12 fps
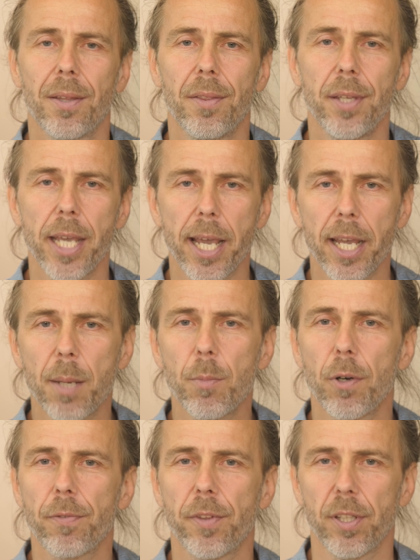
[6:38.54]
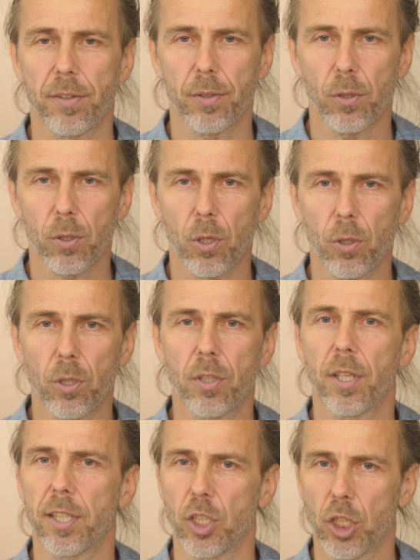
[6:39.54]
The aim of the
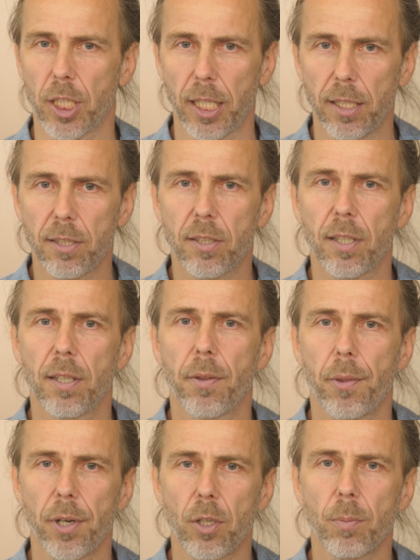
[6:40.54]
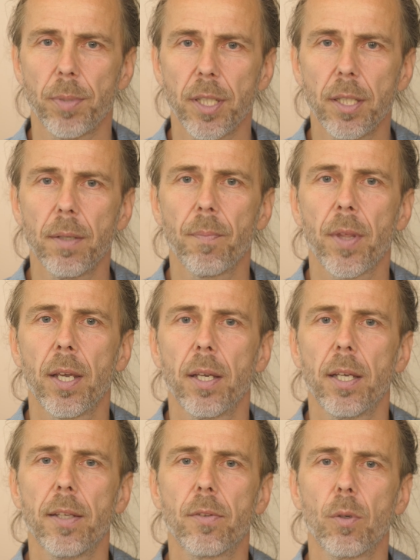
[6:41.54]
so-called Gestalt therapy
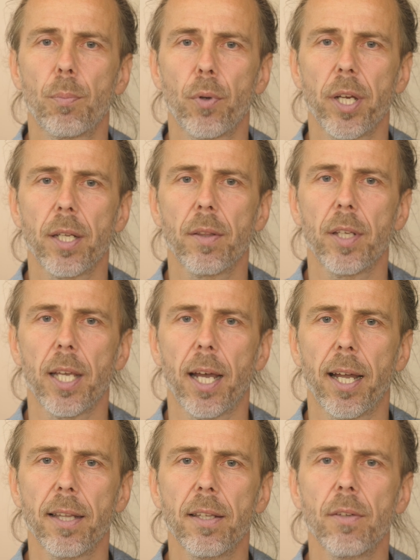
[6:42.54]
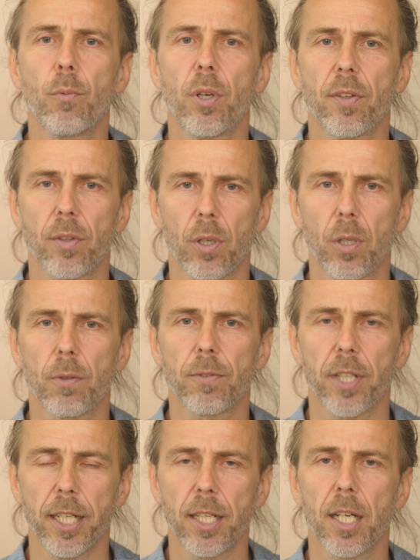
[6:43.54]
is to bring the
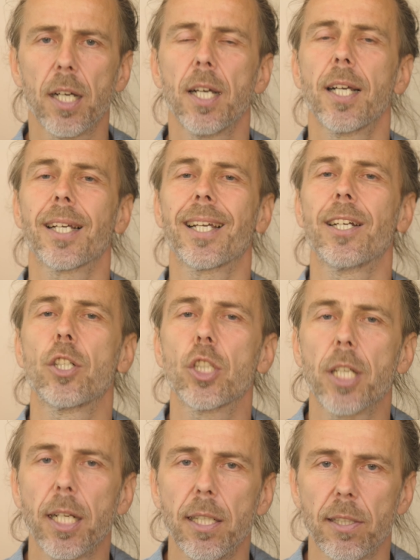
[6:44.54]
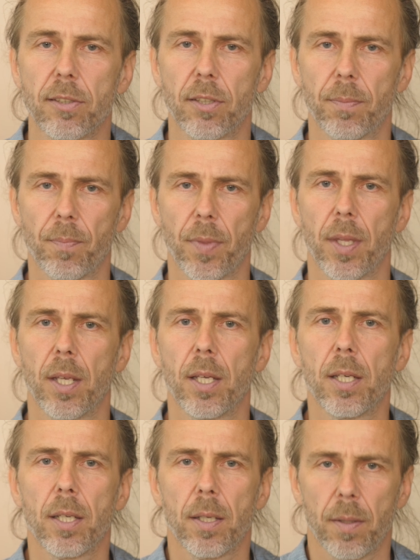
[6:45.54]
unresolved inner Gestalt.
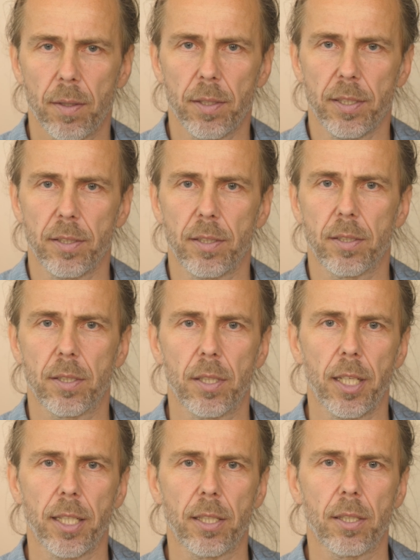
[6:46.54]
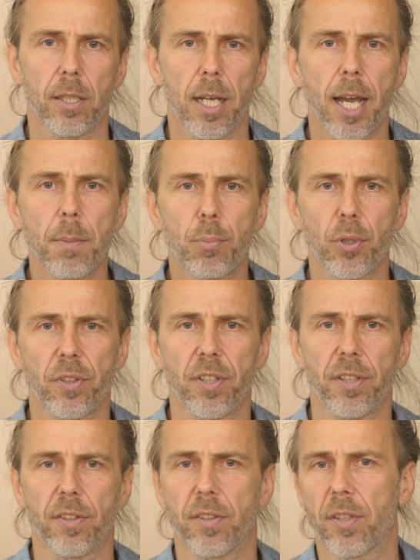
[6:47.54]
This is like
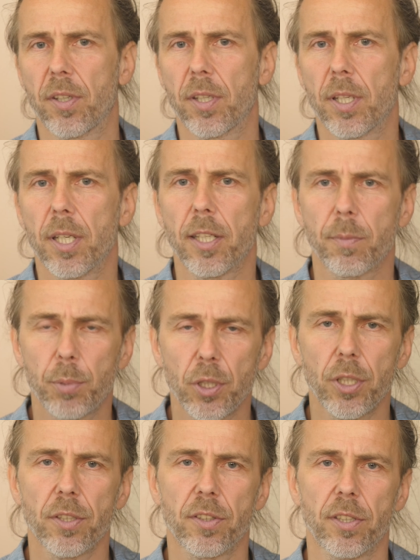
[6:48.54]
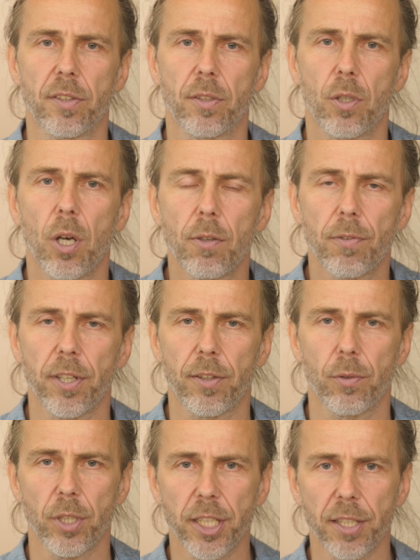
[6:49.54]
unprocessed experiences,
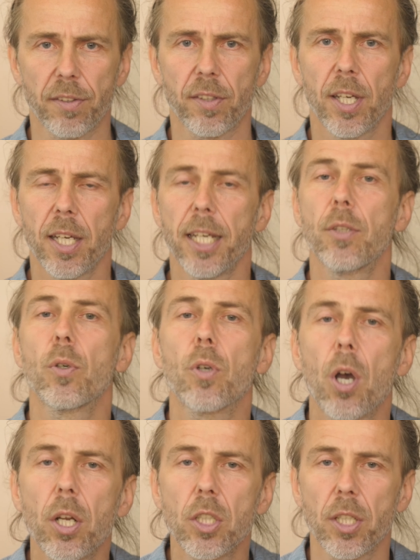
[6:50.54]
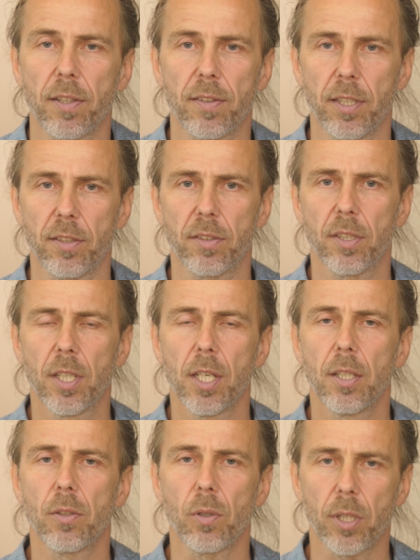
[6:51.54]
conflicts or needs into consciousness,
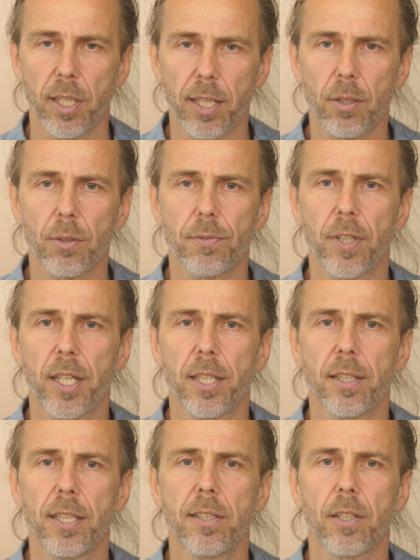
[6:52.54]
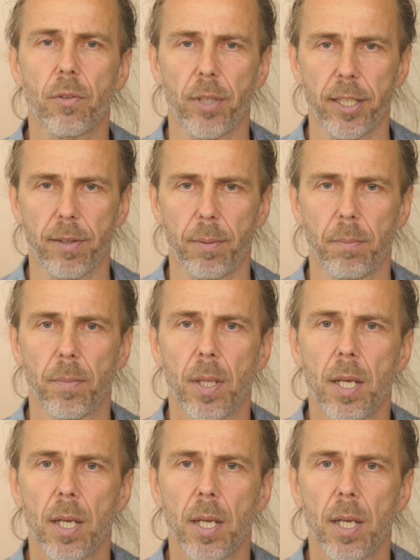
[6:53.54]
to clarify and integrate them.